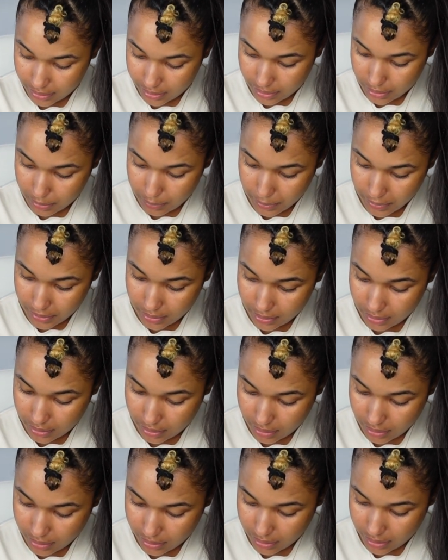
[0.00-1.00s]
this bit
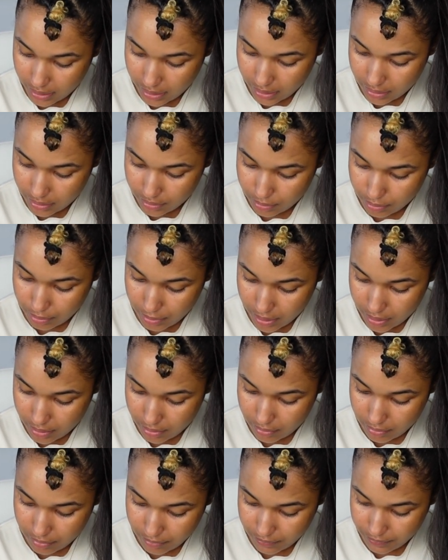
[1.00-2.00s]
stuck again as
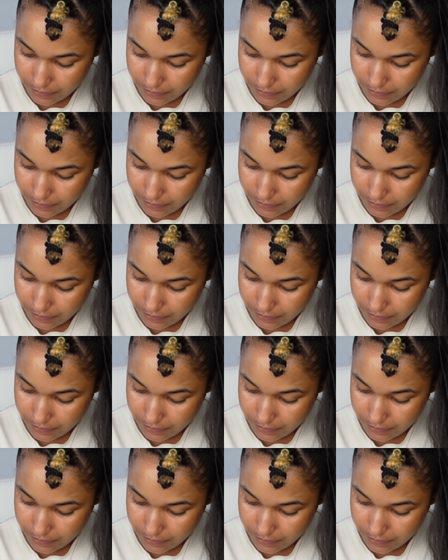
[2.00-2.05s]
well